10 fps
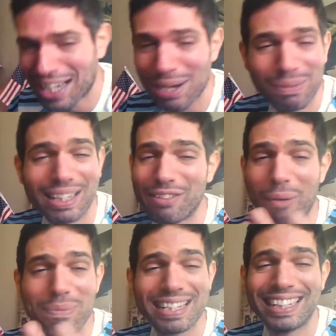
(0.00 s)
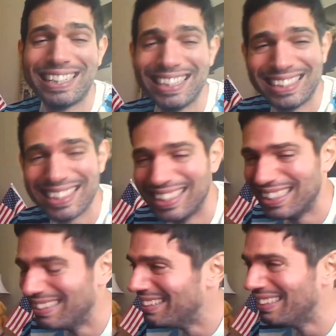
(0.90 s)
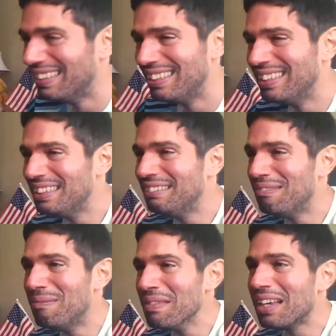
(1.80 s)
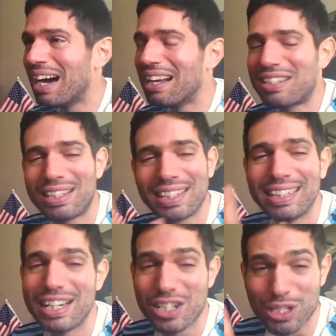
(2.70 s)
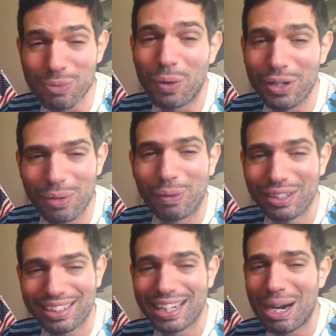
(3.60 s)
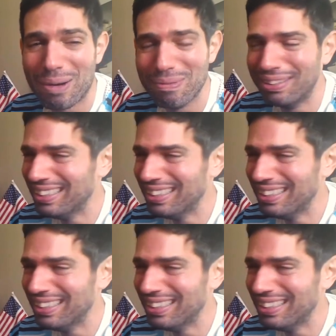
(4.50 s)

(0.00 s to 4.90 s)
I there will be a memory for not just him. Argentina just won the World Cup.